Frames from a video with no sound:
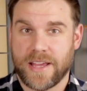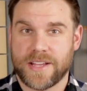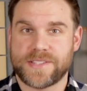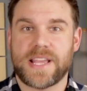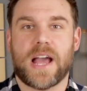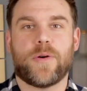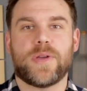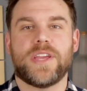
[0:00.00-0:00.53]

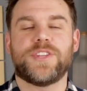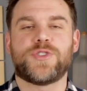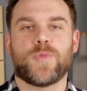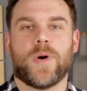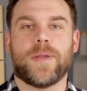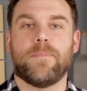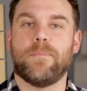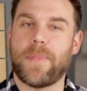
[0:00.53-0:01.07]
is how each
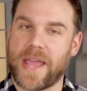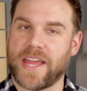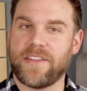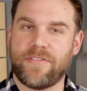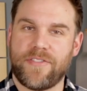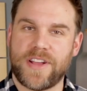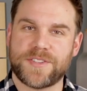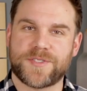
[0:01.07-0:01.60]
one
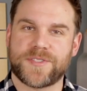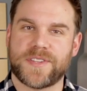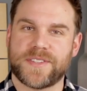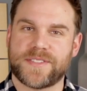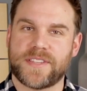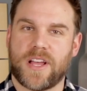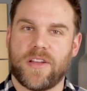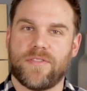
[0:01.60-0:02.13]
manifests
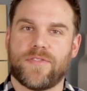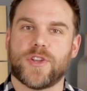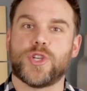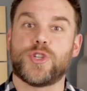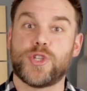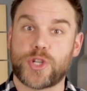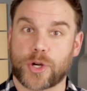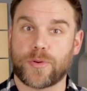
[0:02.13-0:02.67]
itself
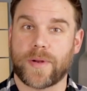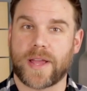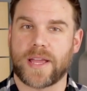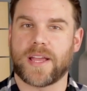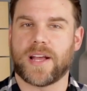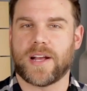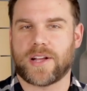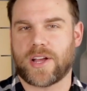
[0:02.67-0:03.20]

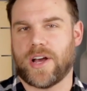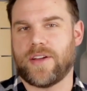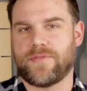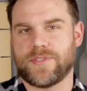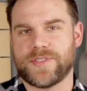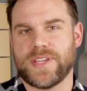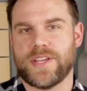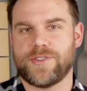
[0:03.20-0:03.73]
during a
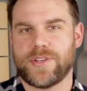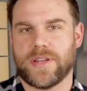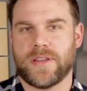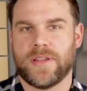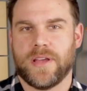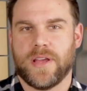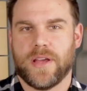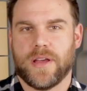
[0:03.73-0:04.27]

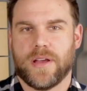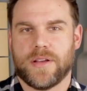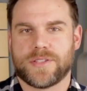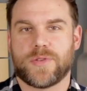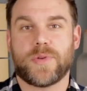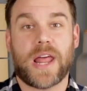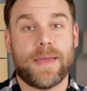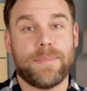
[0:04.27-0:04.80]
conversation.
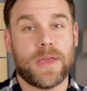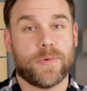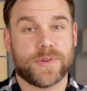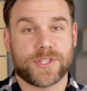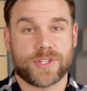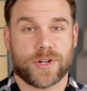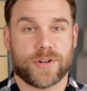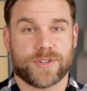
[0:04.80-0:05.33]
So when I meet
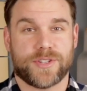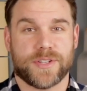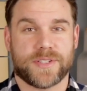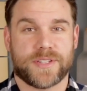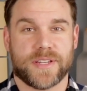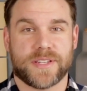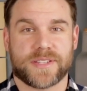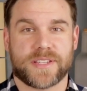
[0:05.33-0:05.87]
with
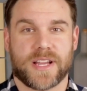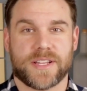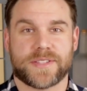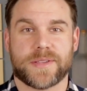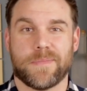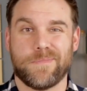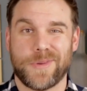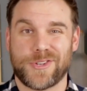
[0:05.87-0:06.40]
churches to
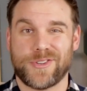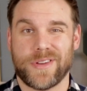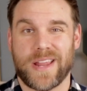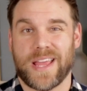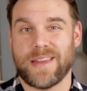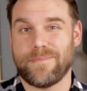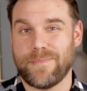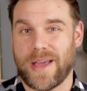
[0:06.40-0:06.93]
discuss mission
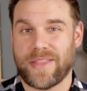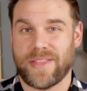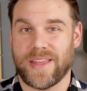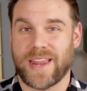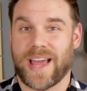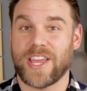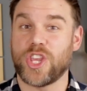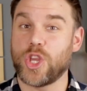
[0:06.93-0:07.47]
and
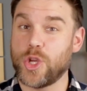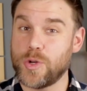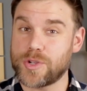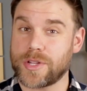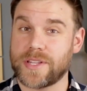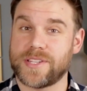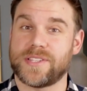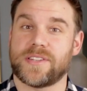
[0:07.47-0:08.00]
method, I
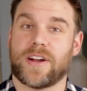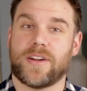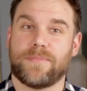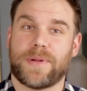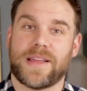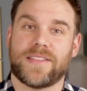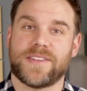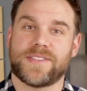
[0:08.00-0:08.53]
usually
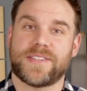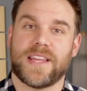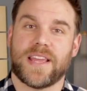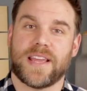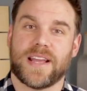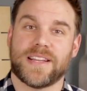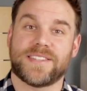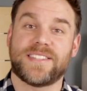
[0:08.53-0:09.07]
start by
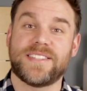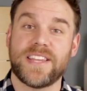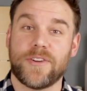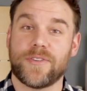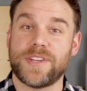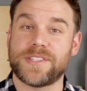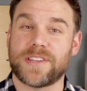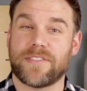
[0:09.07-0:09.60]
listing a
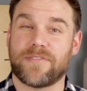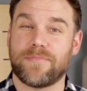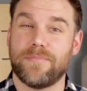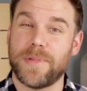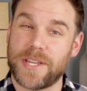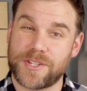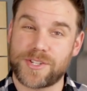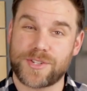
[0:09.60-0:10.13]
series of
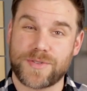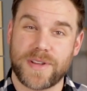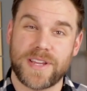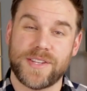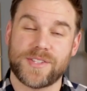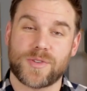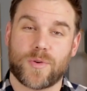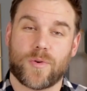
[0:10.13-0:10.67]

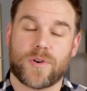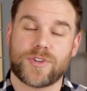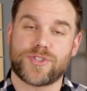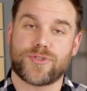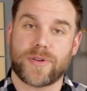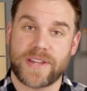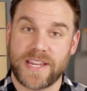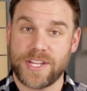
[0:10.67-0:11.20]
ministries or
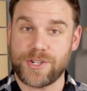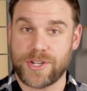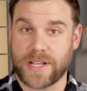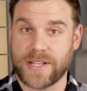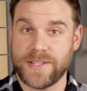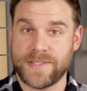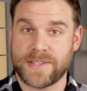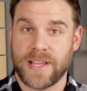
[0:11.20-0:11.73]

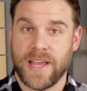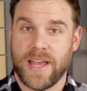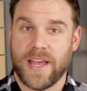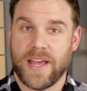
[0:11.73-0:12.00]
traditions